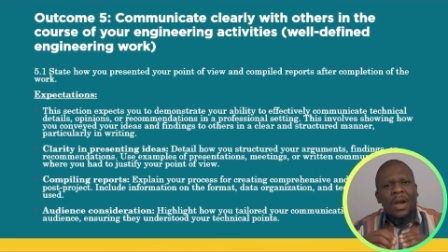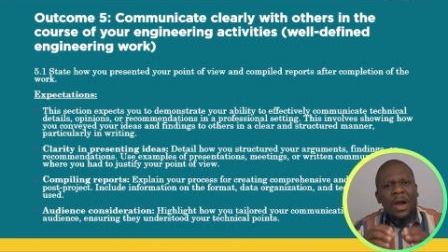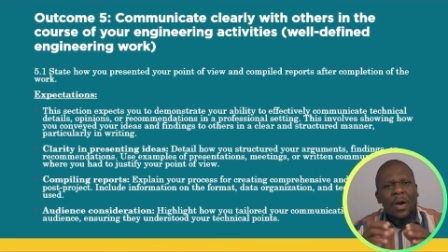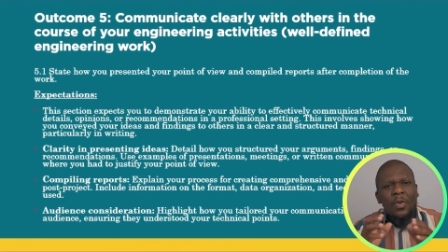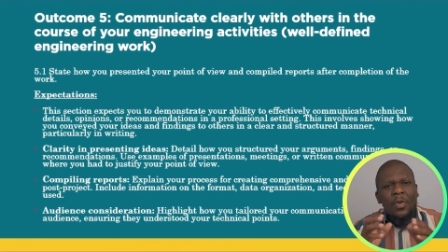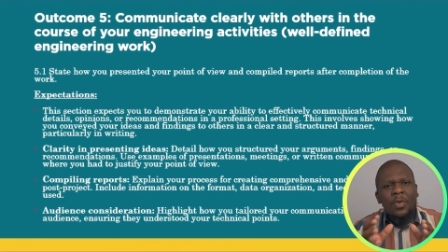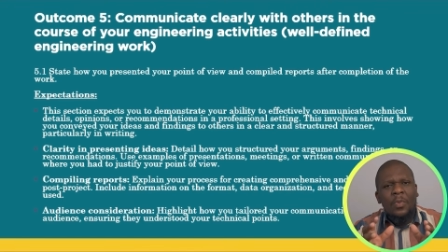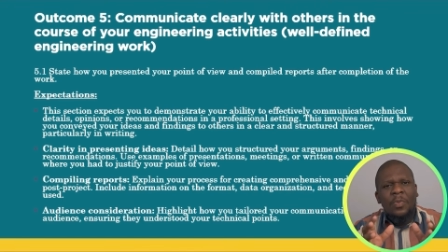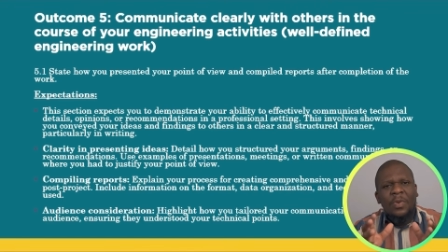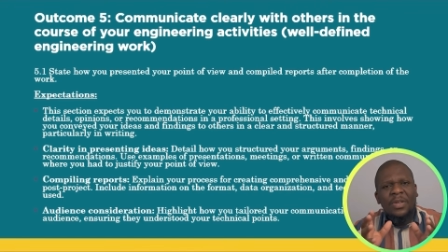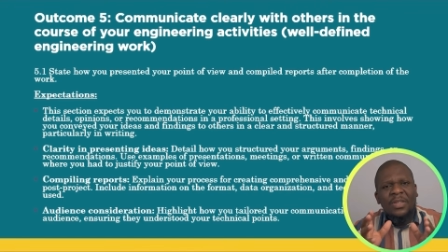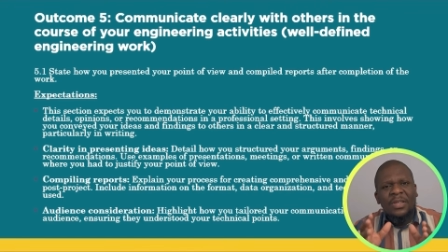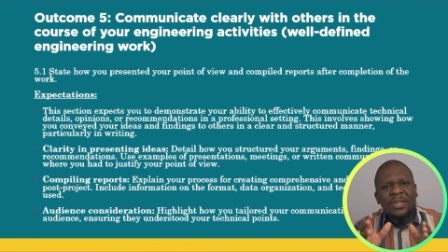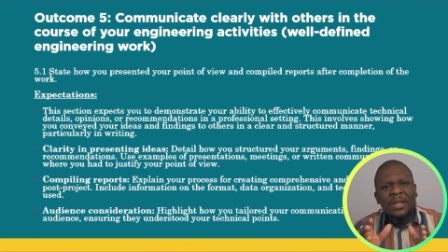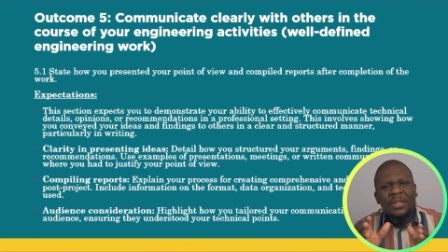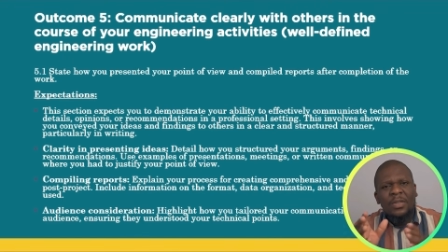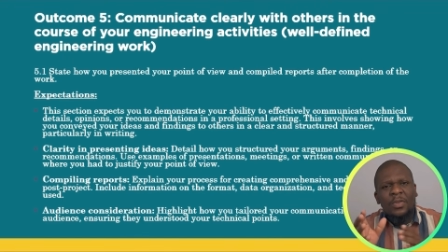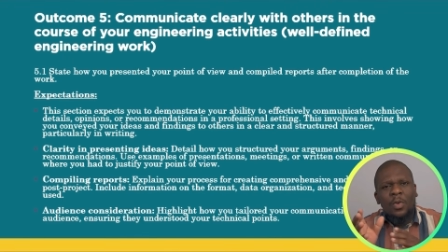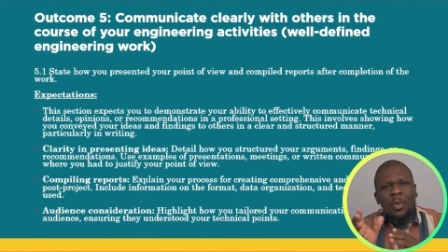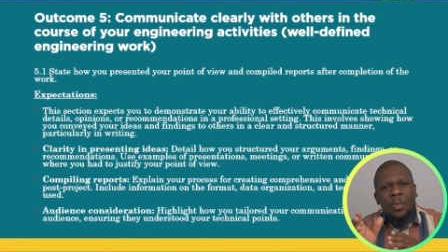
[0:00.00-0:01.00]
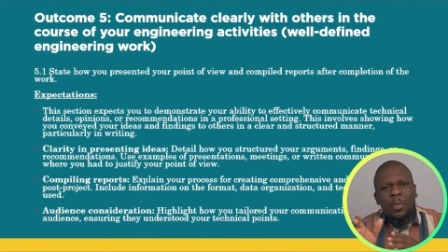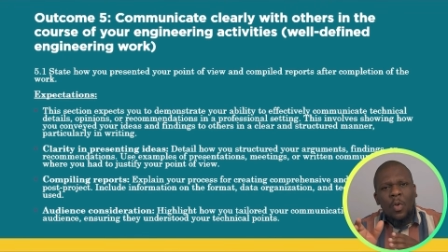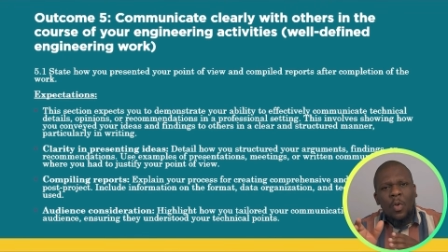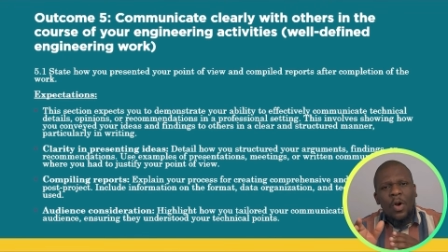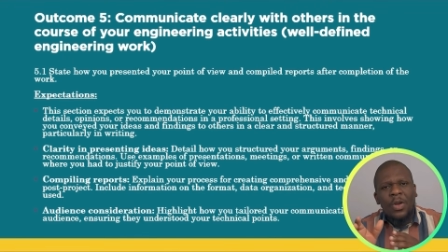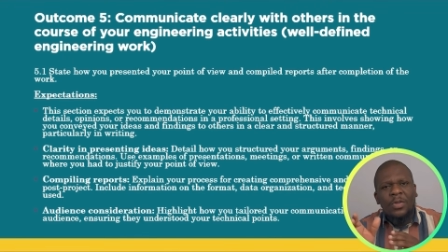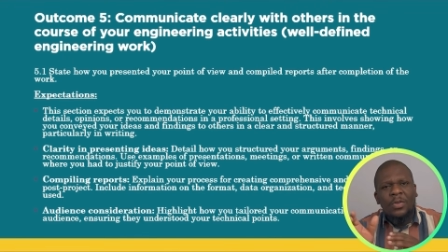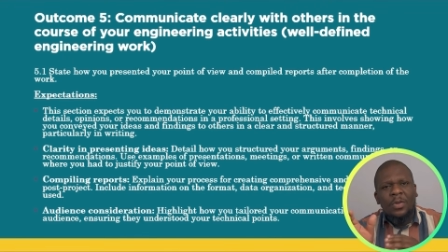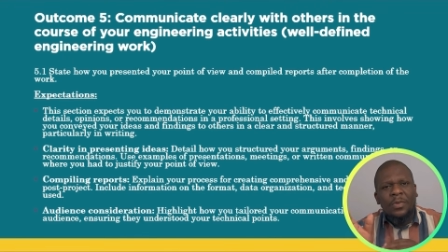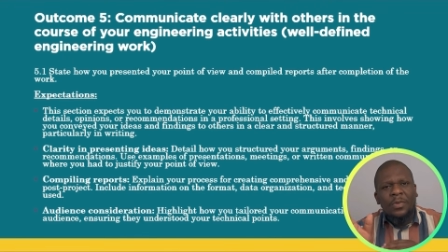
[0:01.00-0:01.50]
how you presented your
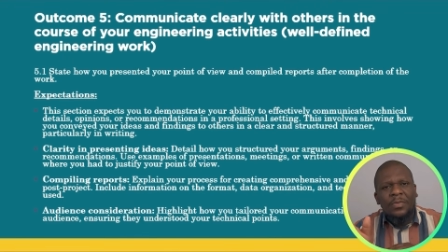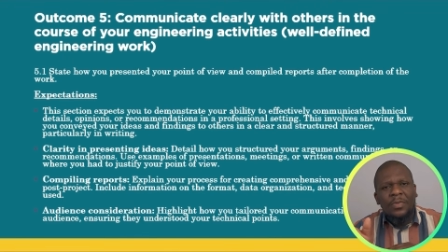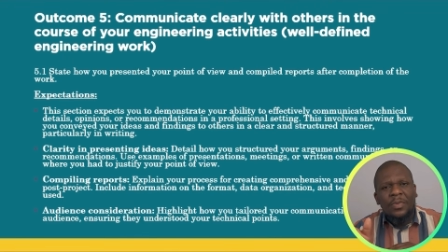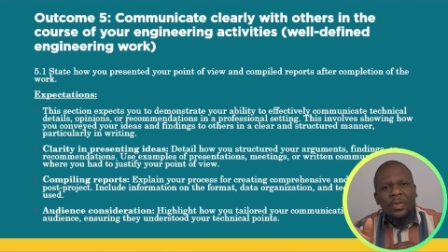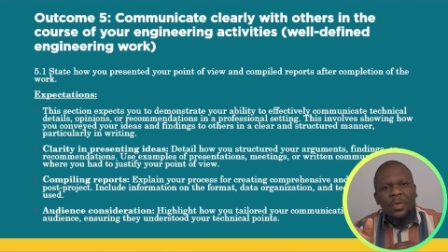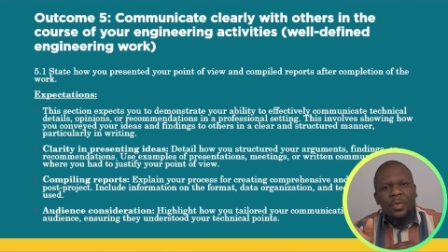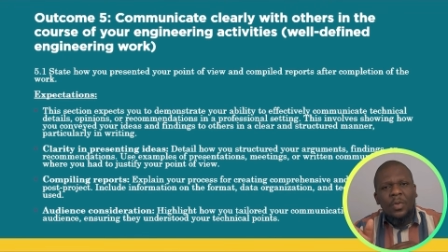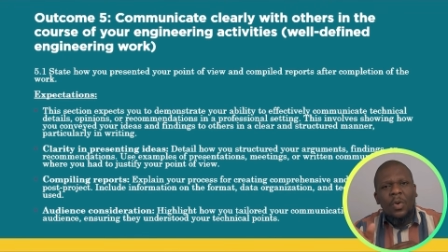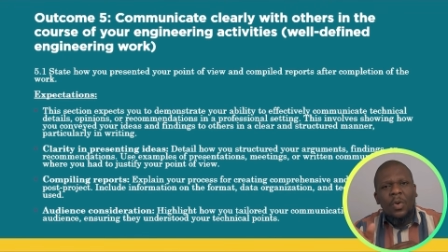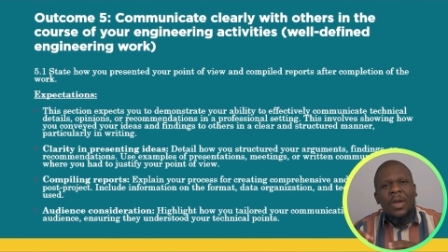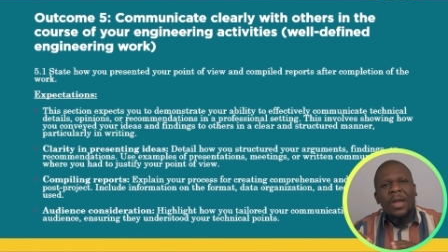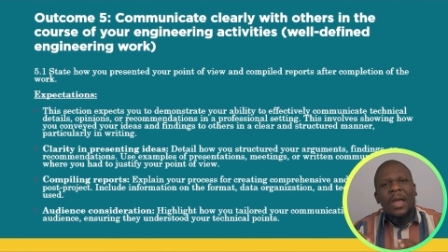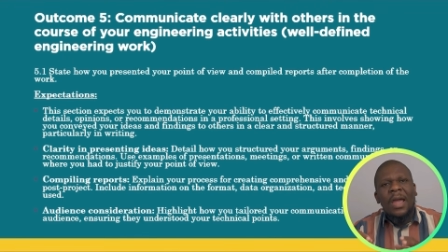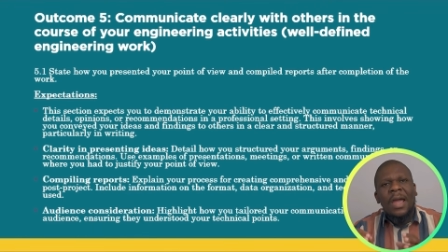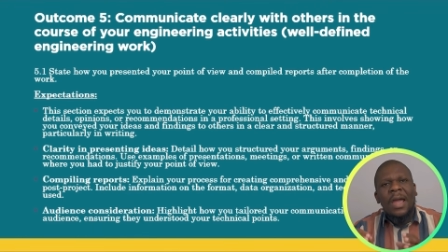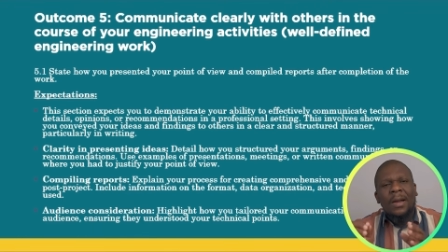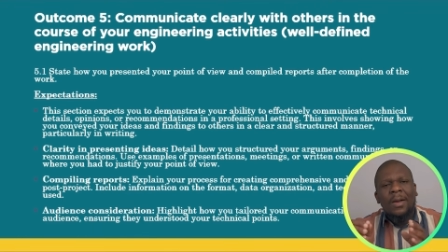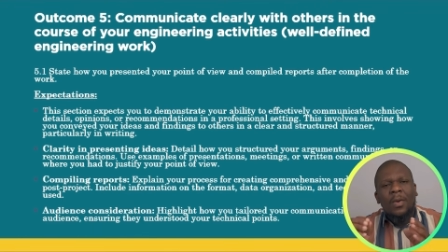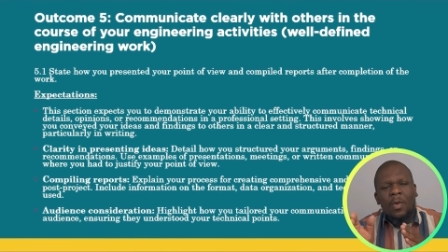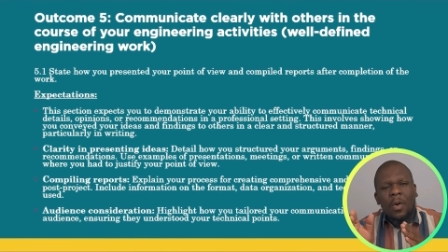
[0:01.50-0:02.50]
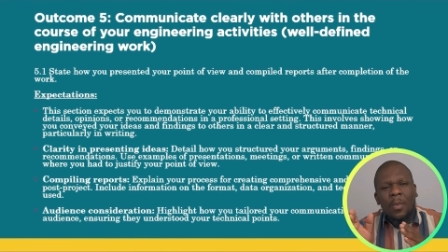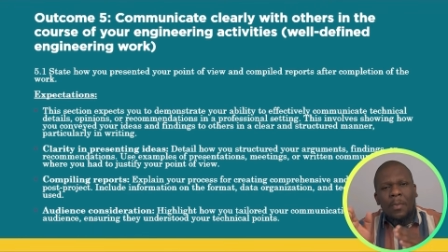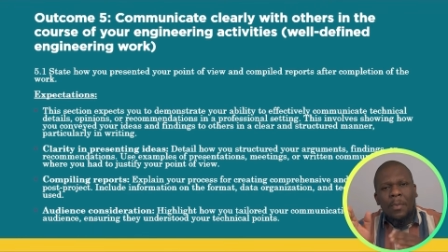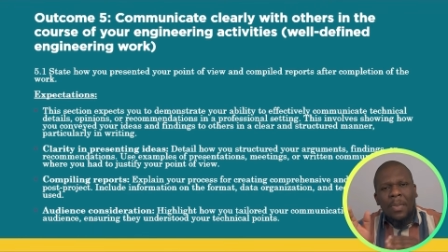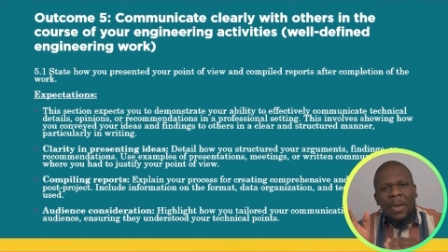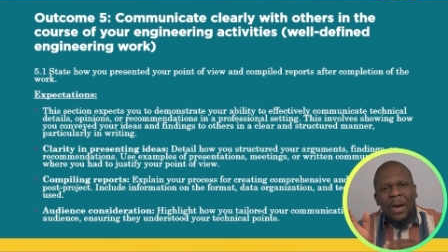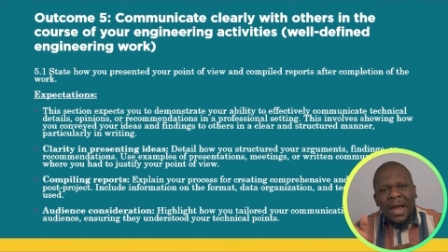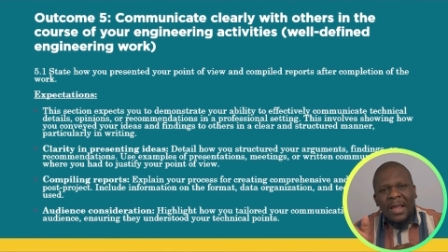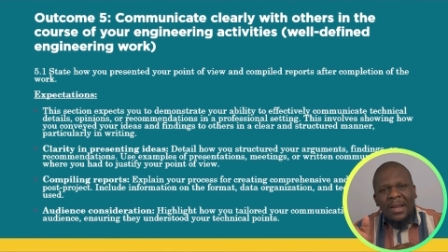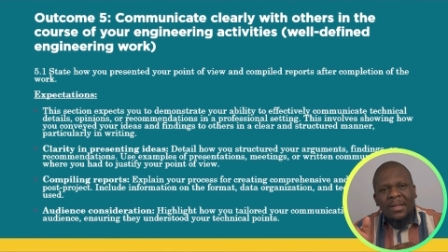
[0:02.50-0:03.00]
point of view and
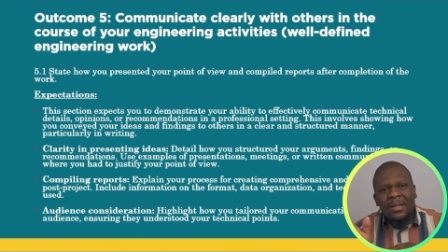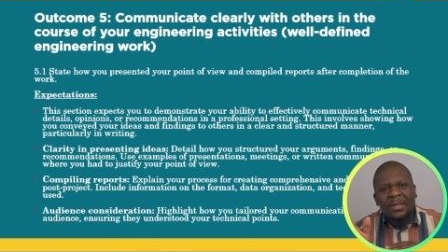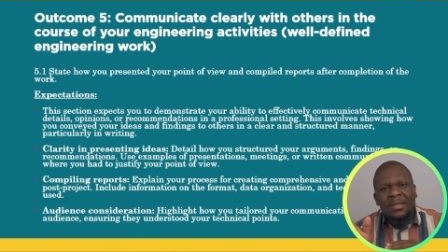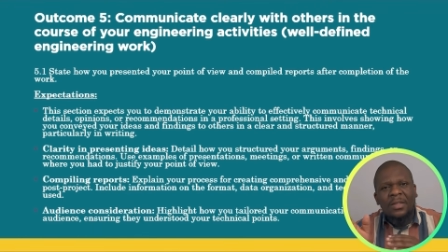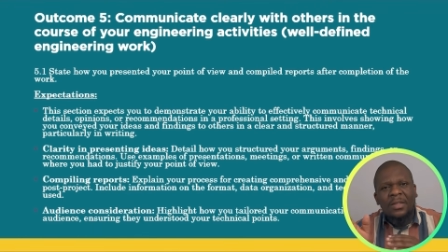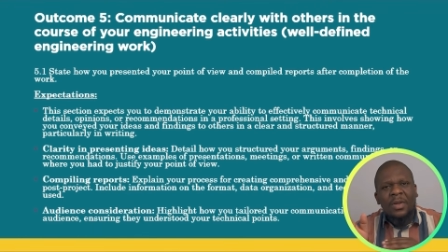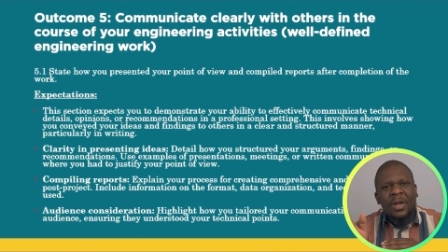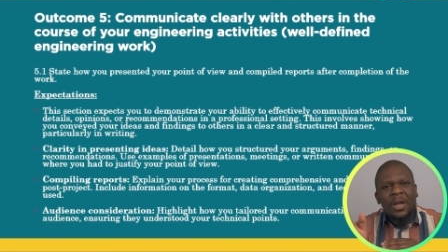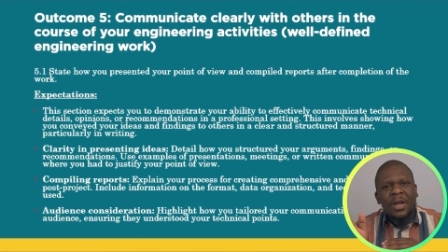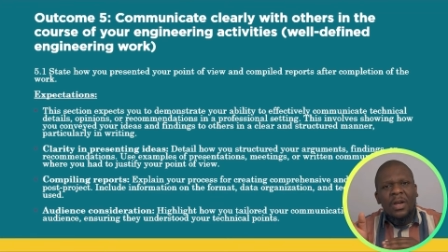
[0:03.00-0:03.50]
compiled